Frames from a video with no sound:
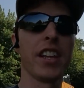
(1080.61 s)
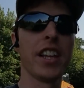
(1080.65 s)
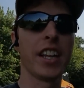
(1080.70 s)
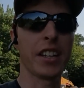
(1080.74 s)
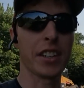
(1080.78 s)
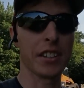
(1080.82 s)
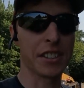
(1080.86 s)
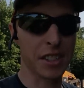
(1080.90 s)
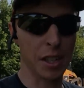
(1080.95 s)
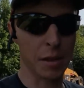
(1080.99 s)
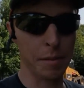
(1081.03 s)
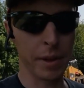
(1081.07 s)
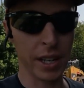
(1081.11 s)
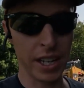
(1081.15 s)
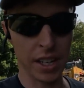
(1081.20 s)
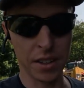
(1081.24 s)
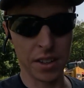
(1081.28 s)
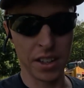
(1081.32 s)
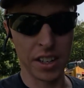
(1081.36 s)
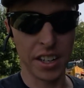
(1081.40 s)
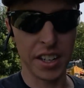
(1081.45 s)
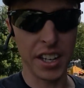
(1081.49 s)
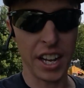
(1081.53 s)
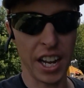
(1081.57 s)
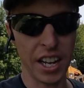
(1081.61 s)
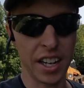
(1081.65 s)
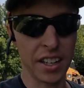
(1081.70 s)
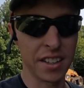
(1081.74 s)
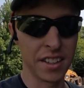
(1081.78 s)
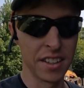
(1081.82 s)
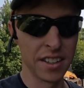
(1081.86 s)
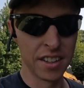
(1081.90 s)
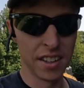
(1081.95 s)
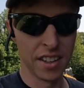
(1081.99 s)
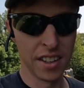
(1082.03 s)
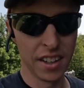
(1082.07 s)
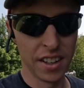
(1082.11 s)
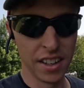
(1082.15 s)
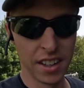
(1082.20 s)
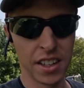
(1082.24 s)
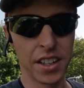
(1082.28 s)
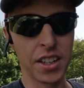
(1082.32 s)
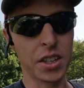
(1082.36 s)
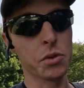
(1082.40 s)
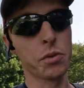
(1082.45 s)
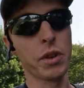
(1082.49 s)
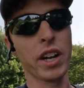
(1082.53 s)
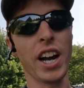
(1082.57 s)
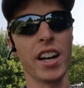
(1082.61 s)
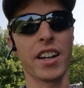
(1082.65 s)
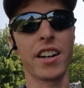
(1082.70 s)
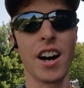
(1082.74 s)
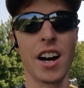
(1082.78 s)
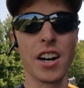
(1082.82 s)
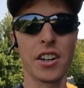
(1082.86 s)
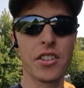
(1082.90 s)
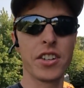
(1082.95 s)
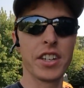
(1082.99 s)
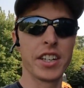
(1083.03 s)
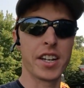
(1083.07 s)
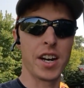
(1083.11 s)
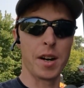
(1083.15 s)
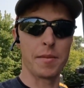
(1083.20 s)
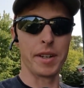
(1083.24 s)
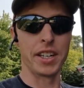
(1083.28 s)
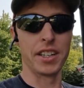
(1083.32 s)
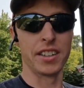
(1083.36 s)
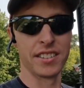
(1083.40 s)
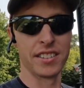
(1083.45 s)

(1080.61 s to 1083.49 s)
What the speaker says: they could slip me in a day because we got concrete coming.